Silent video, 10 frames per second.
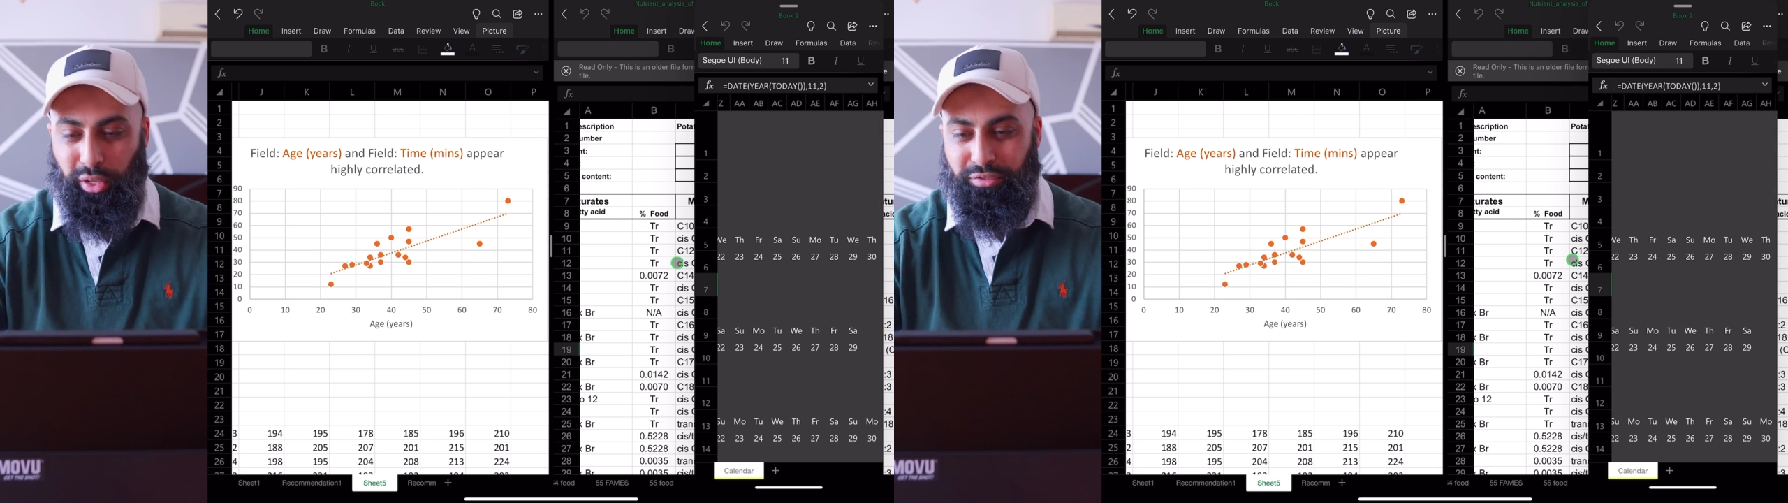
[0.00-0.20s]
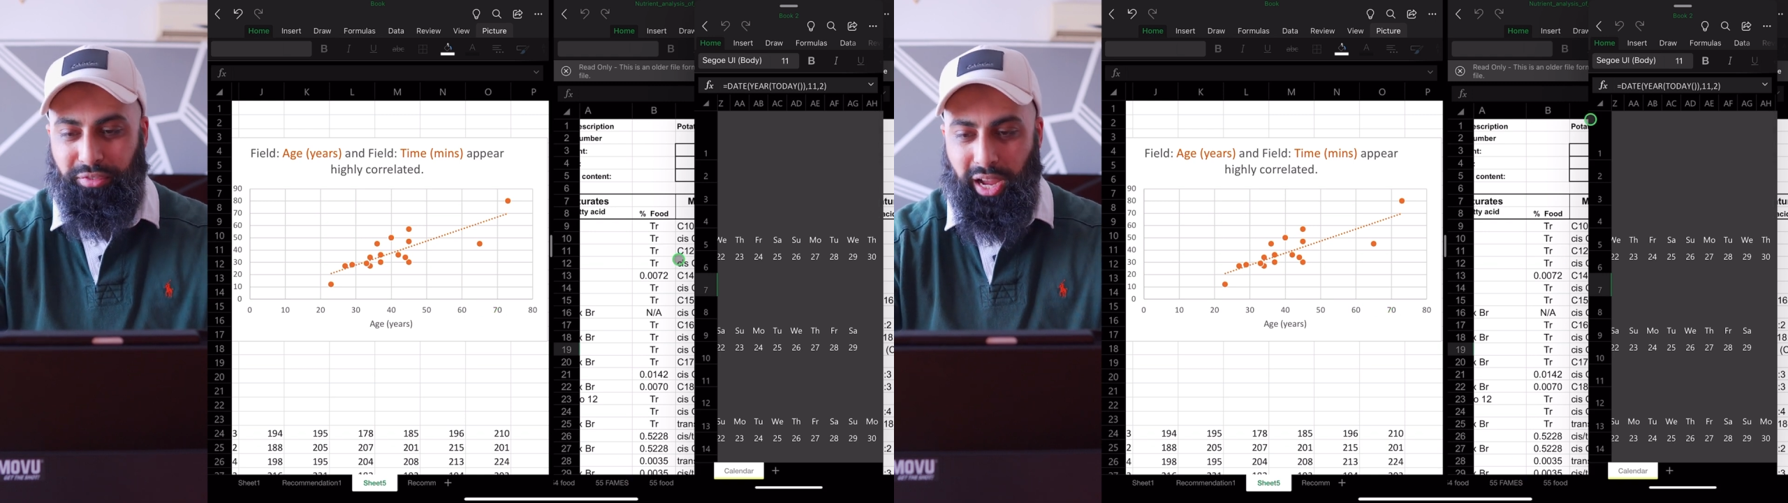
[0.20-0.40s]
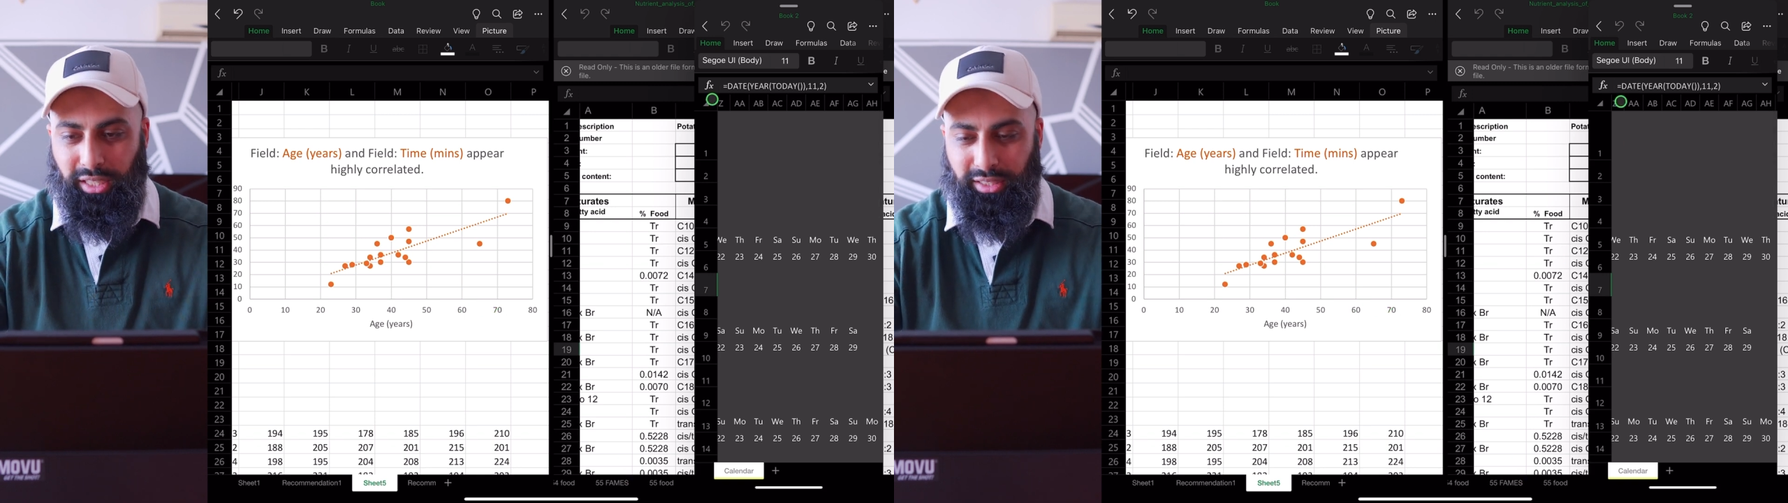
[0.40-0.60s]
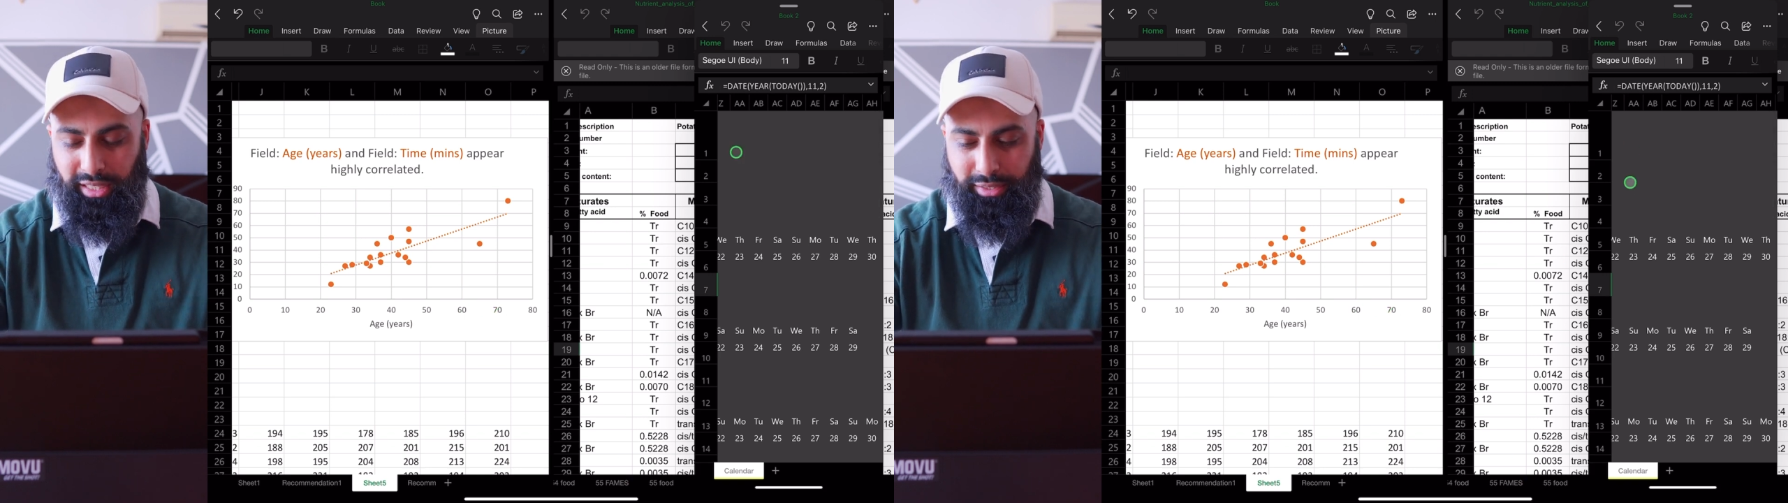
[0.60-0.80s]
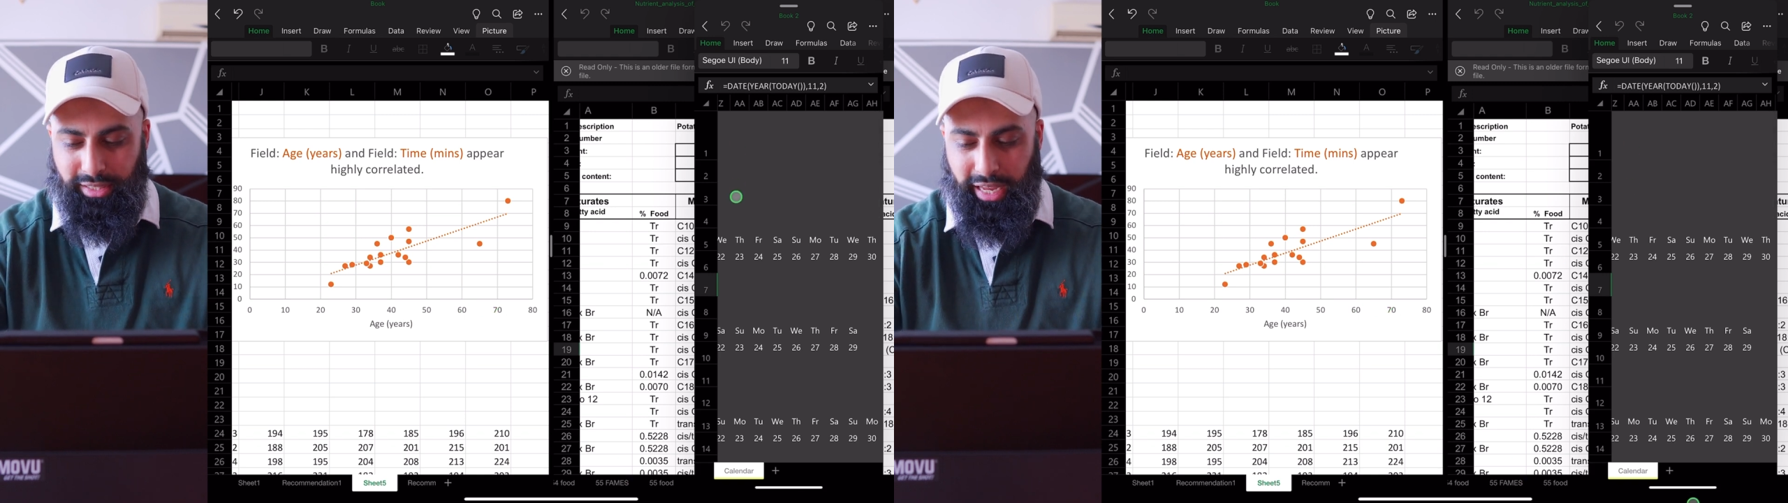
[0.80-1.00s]
So in fact,
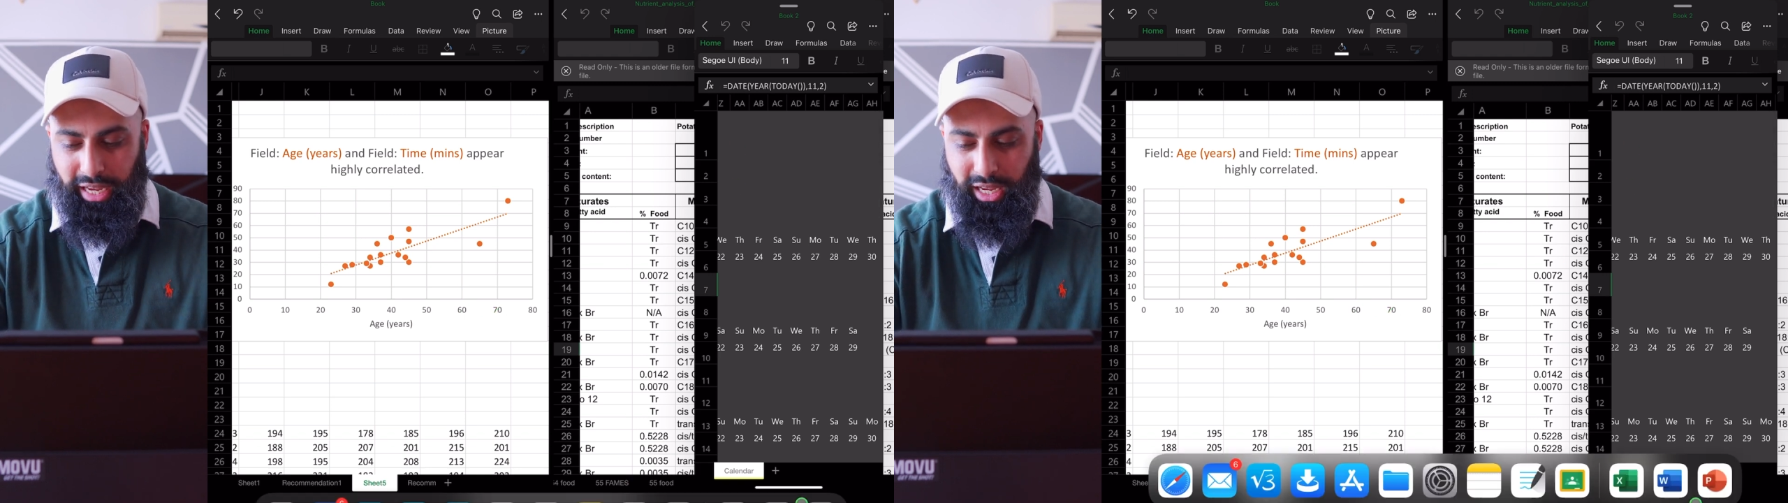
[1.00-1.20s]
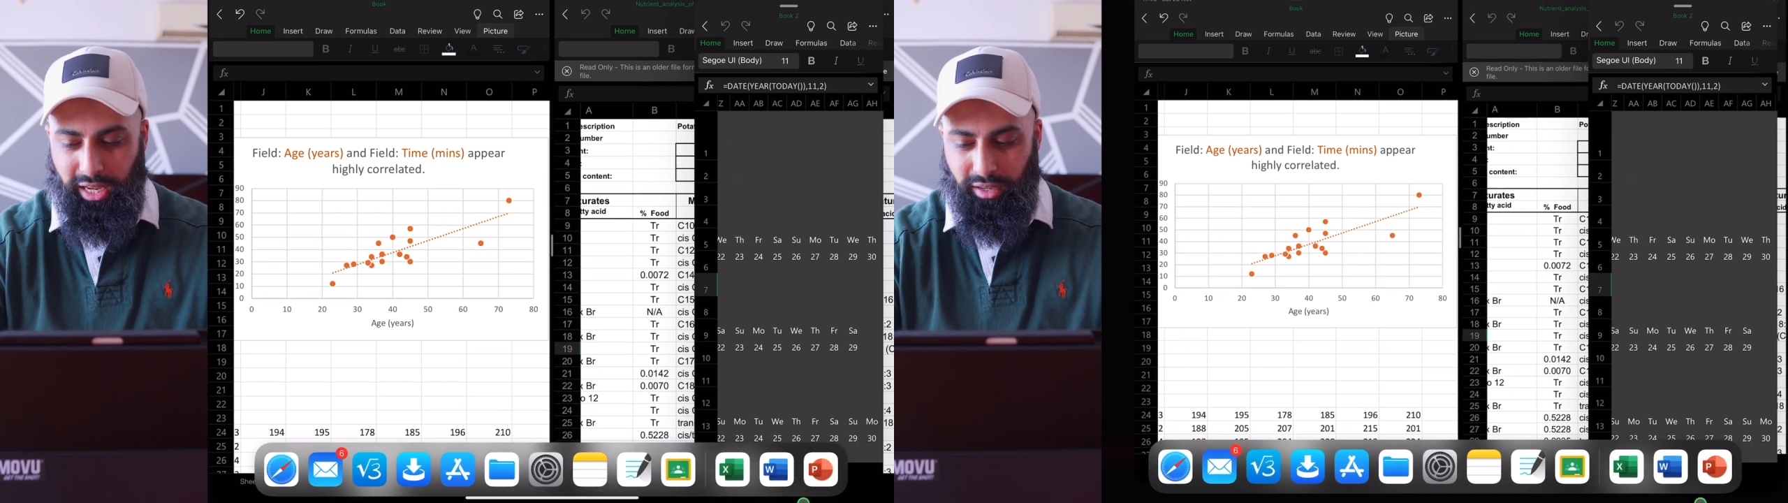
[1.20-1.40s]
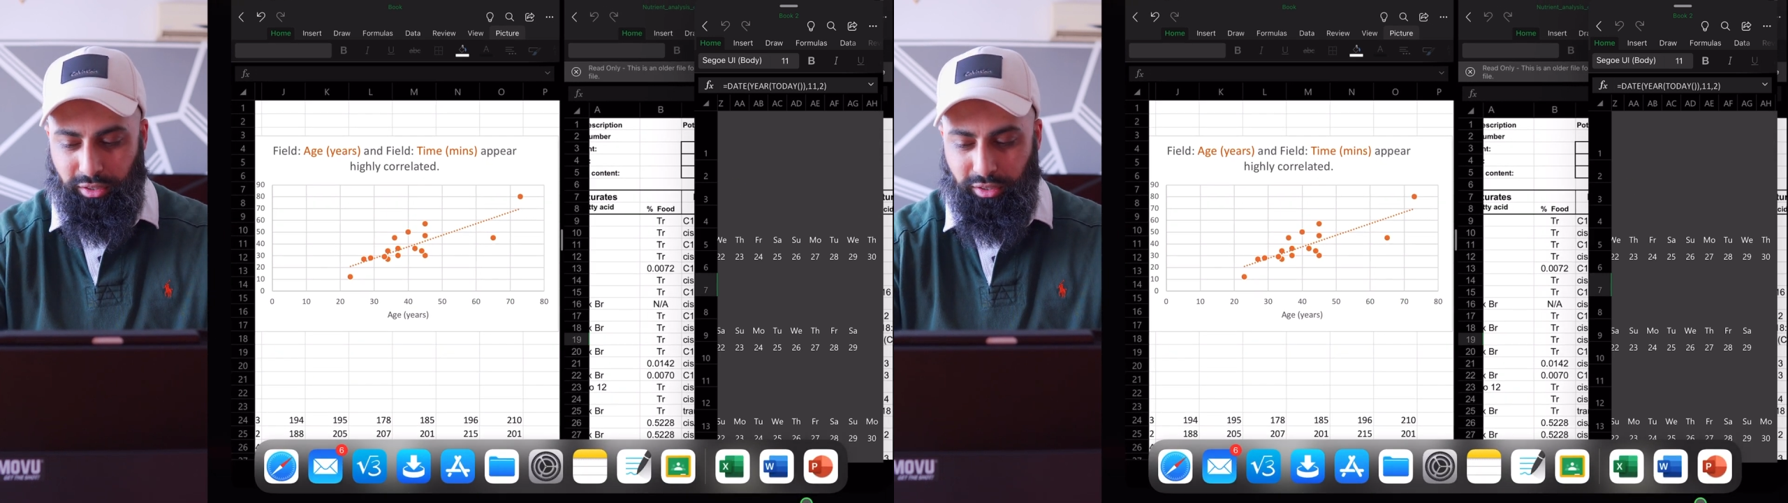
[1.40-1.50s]
let's say,